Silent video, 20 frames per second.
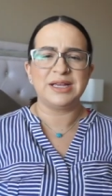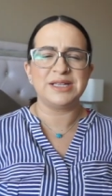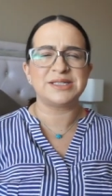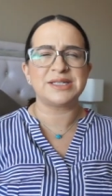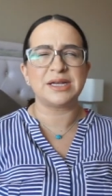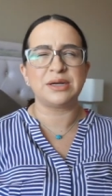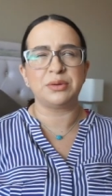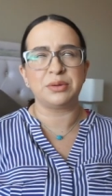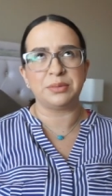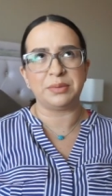He
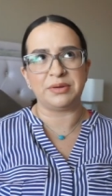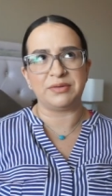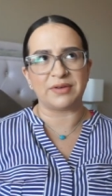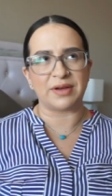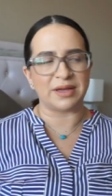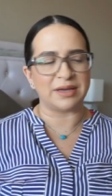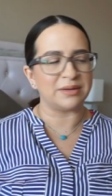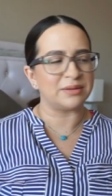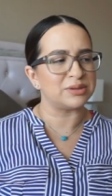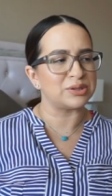said it would be
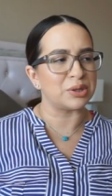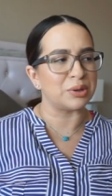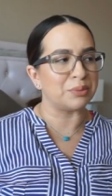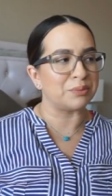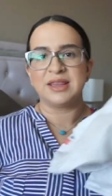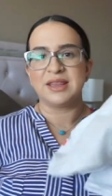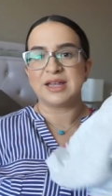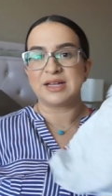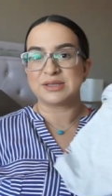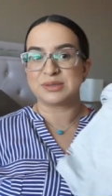fine, so
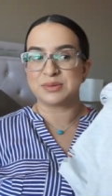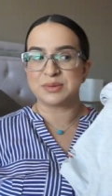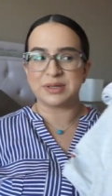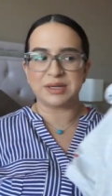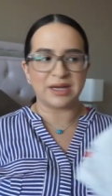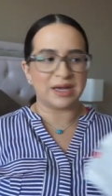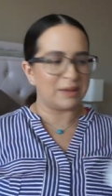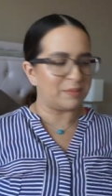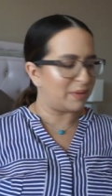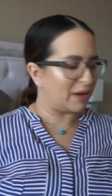that's
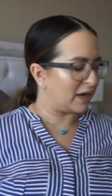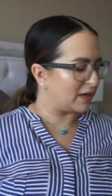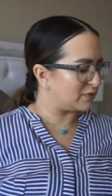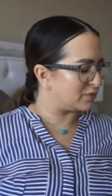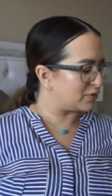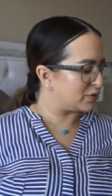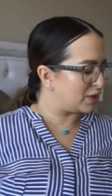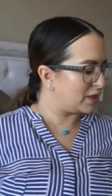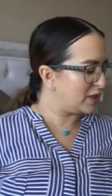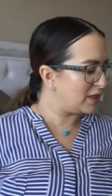what I packed
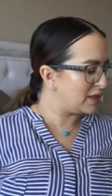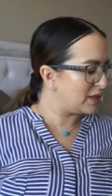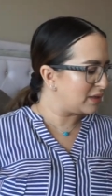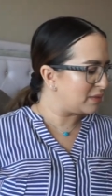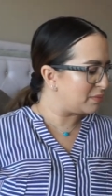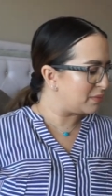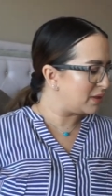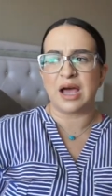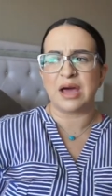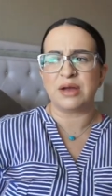for
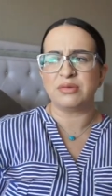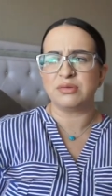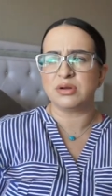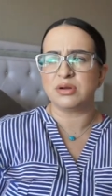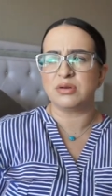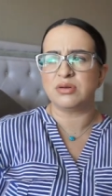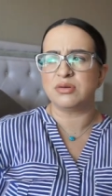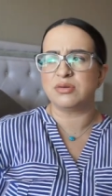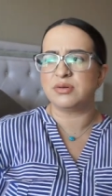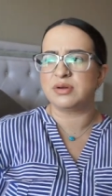him. I don't
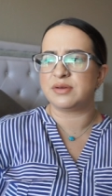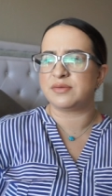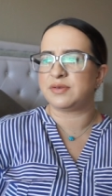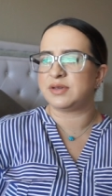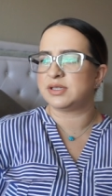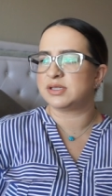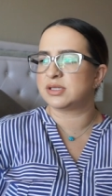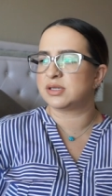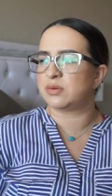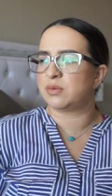know if
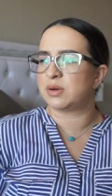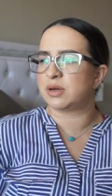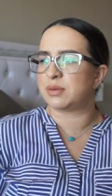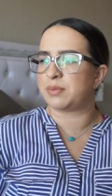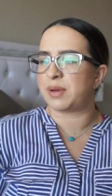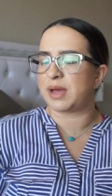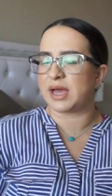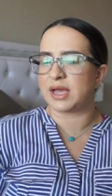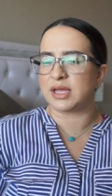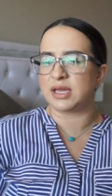he's gonna wanna
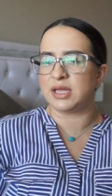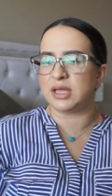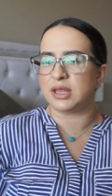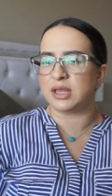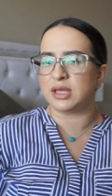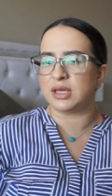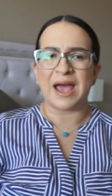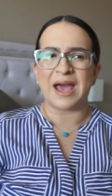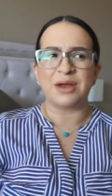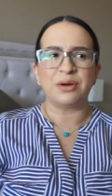pack
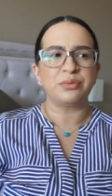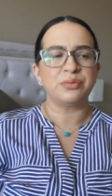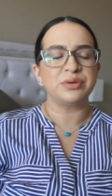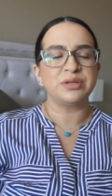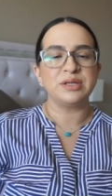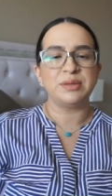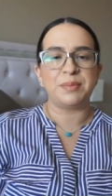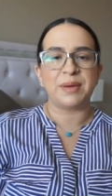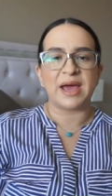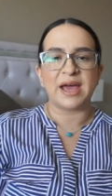anything. I don't
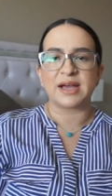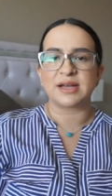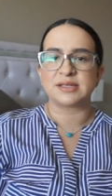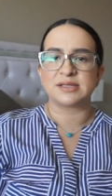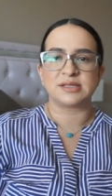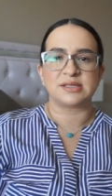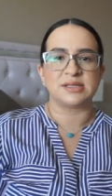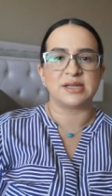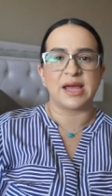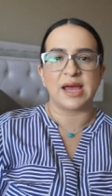really pack
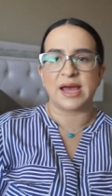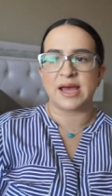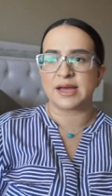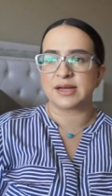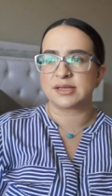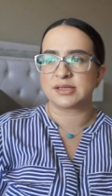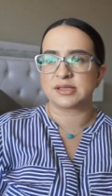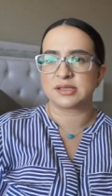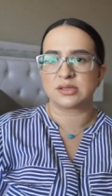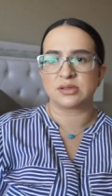
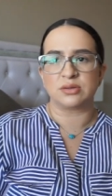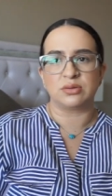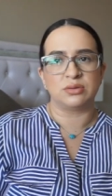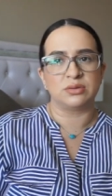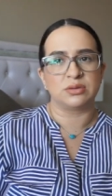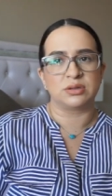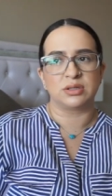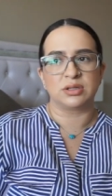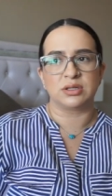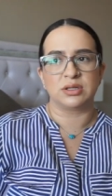snacks
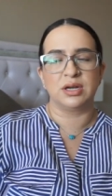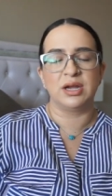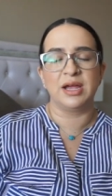or